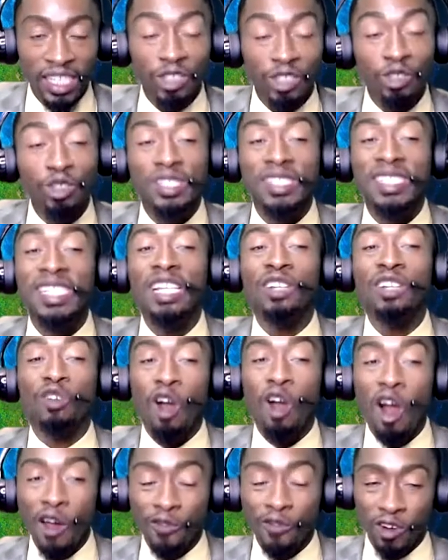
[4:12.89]
You still
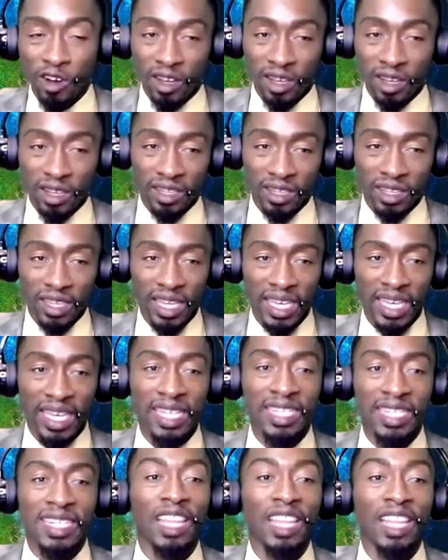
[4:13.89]
cover
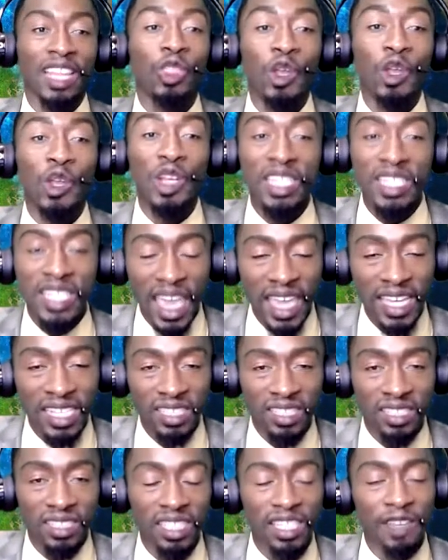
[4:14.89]
in that 30
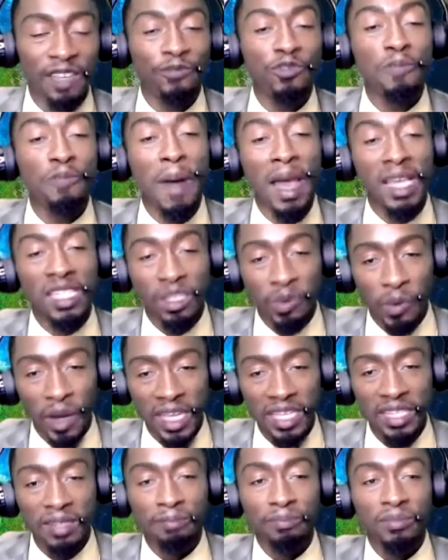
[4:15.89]
days. If you pass
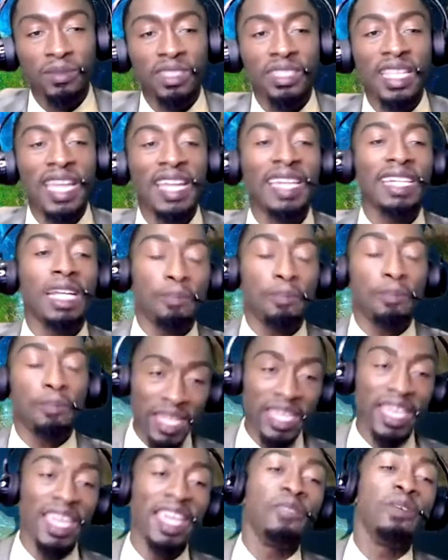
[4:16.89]
away, they're going to
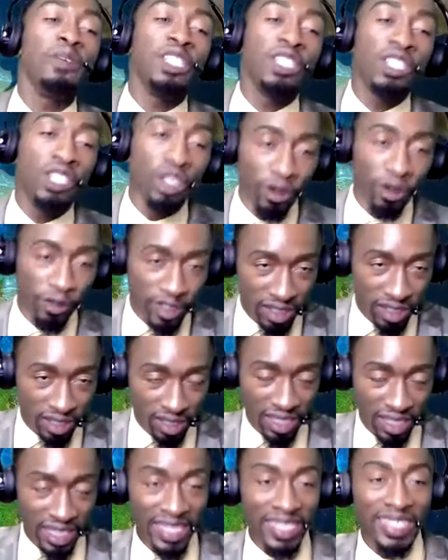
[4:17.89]
pay a
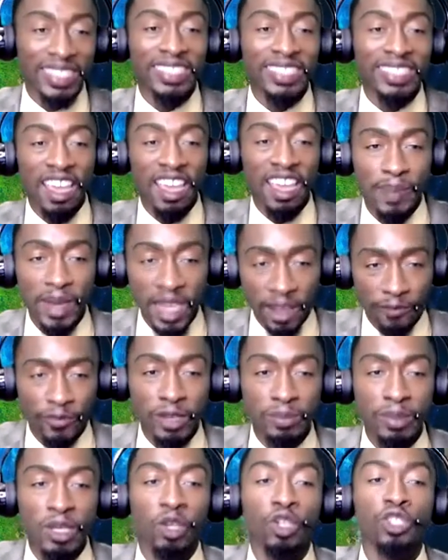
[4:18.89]
reduced death
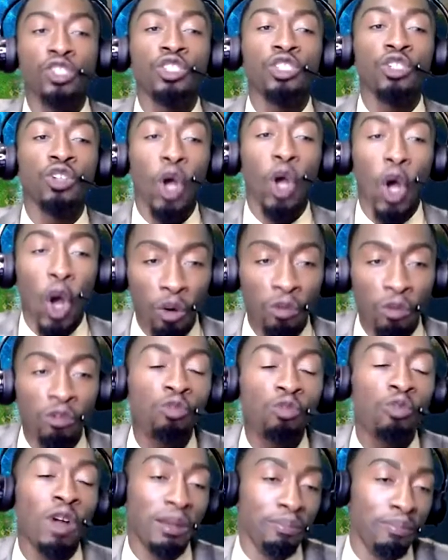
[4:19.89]
benefit because you owe
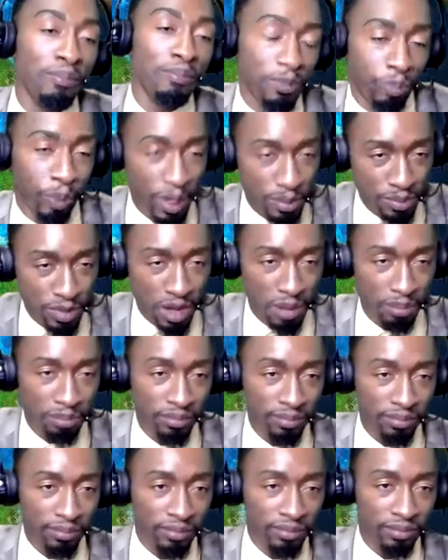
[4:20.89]
1 month premium.
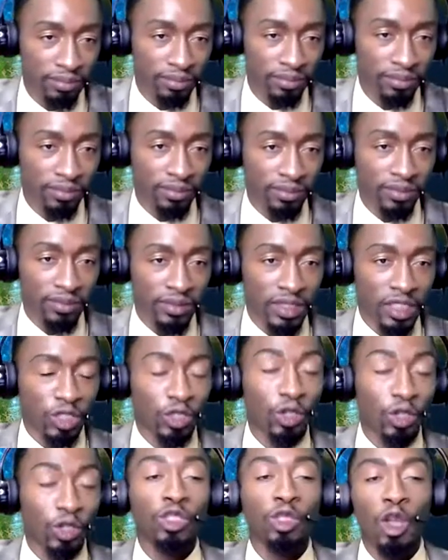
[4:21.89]

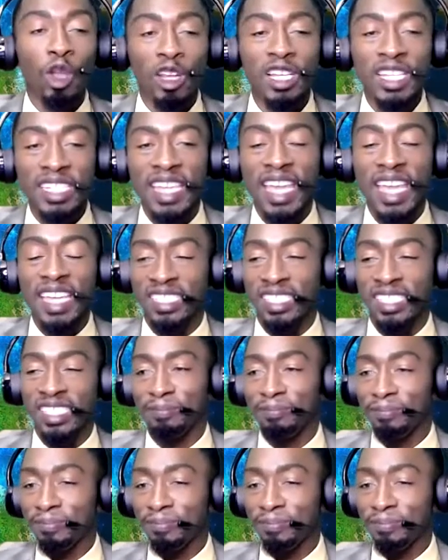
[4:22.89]
So 30 days.